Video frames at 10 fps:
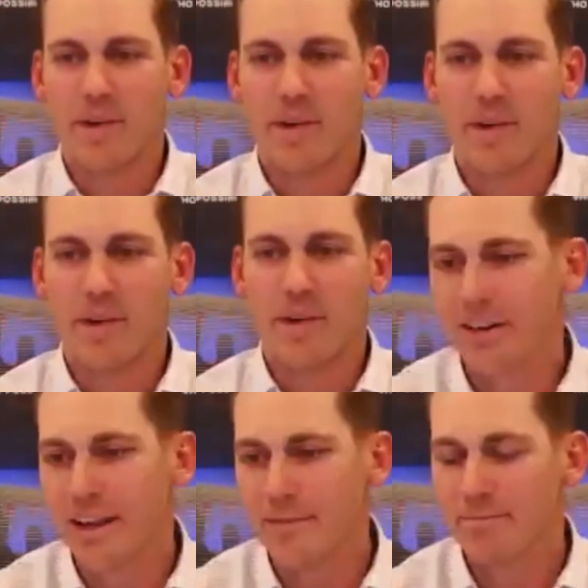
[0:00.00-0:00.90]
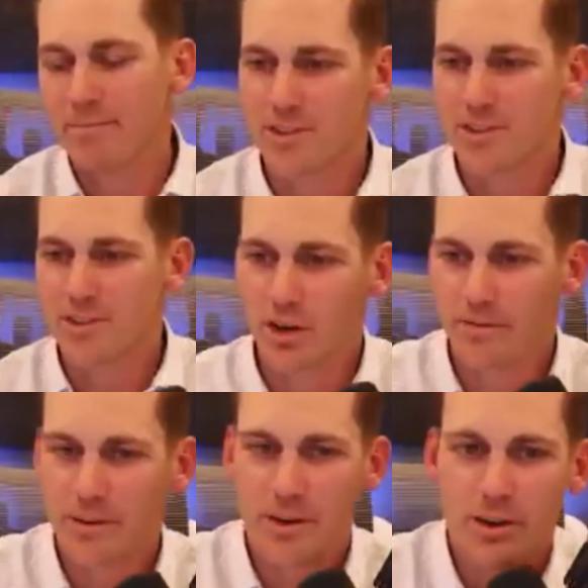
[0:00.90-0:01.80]
Mindset Monday. So if
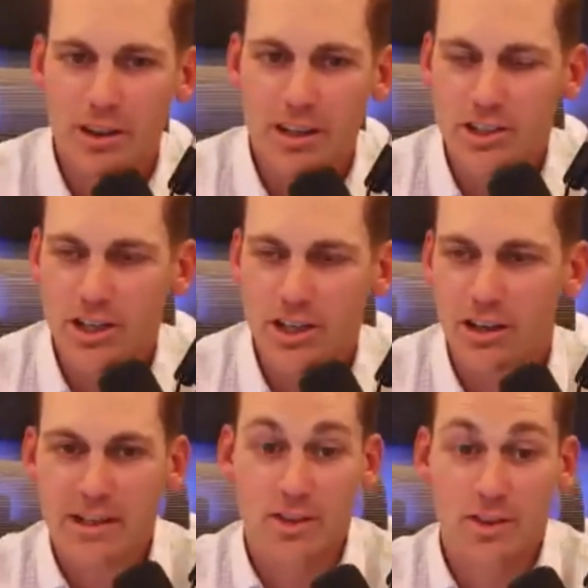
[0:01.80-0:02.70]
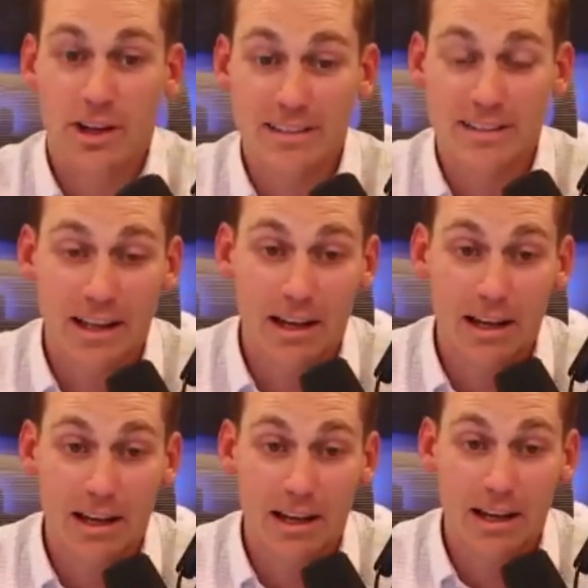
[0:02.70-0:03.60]
you're new to the channel, make sure you guys
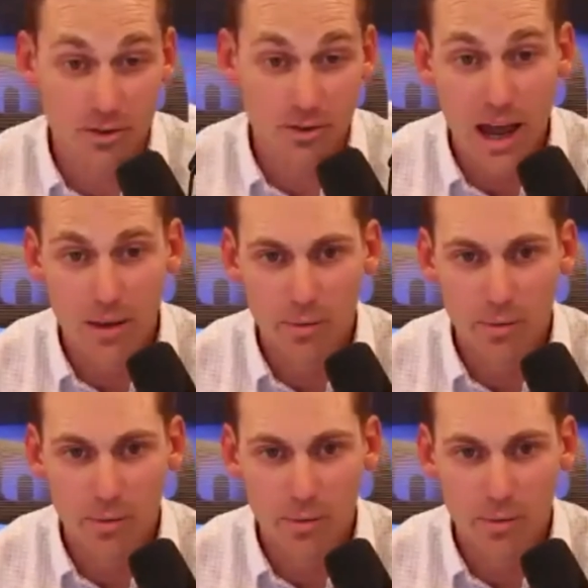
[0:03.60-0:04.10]
subscribe.